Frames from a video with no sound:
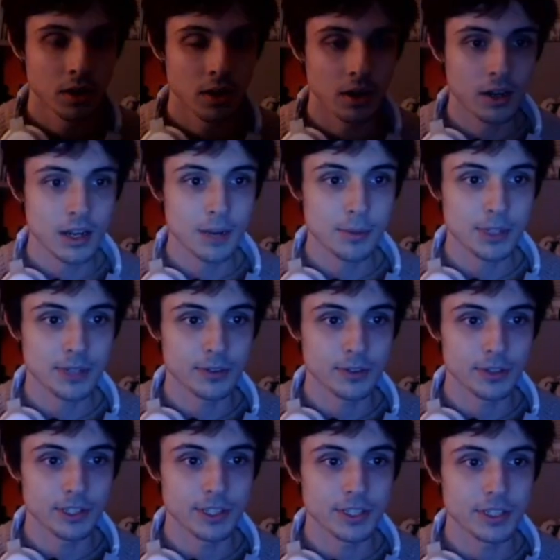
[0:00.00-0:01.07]
a couple different
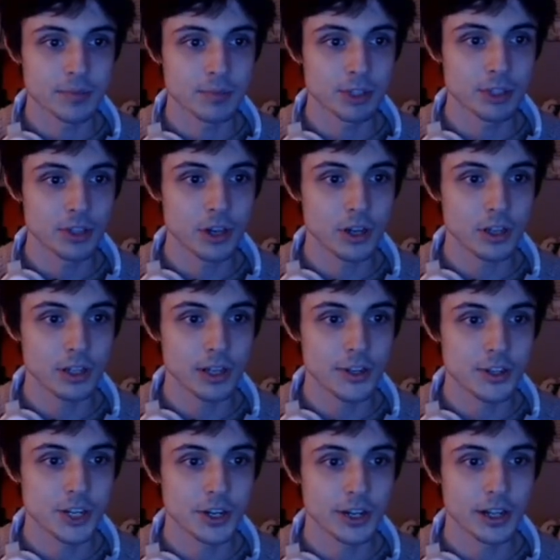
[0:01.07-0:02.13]
reasons, but there are a lot of
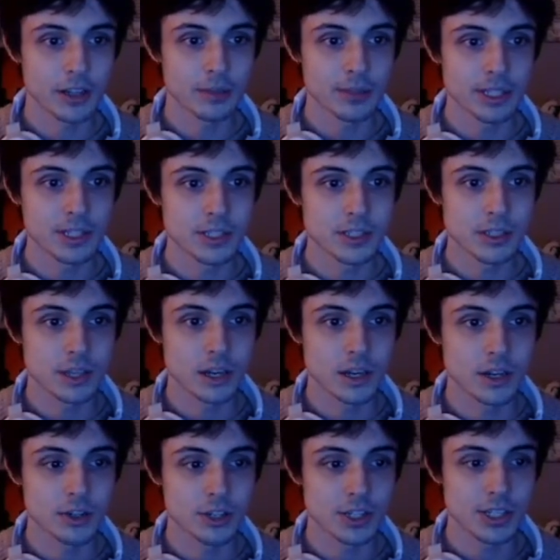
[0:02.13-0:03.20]
shared elements.
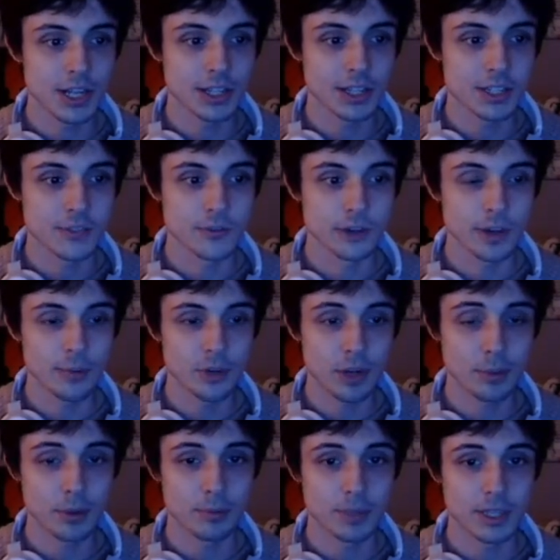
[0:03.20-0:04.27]
She's got this frame
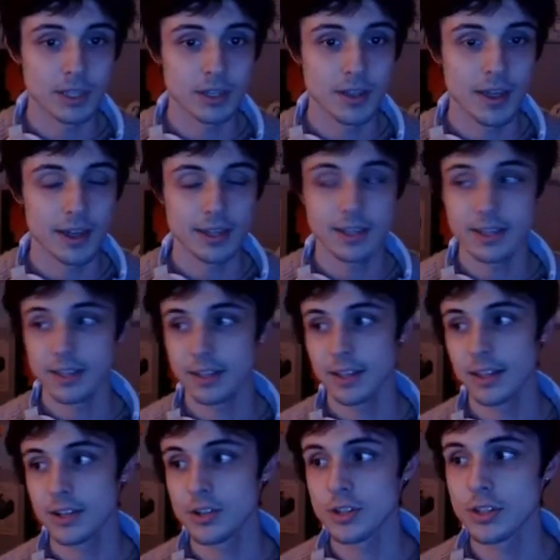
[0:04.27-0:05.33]
trapping mid that heat
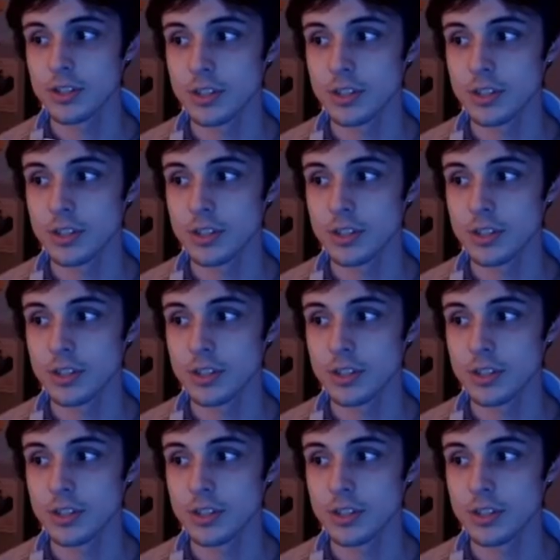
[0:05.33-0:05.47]
engages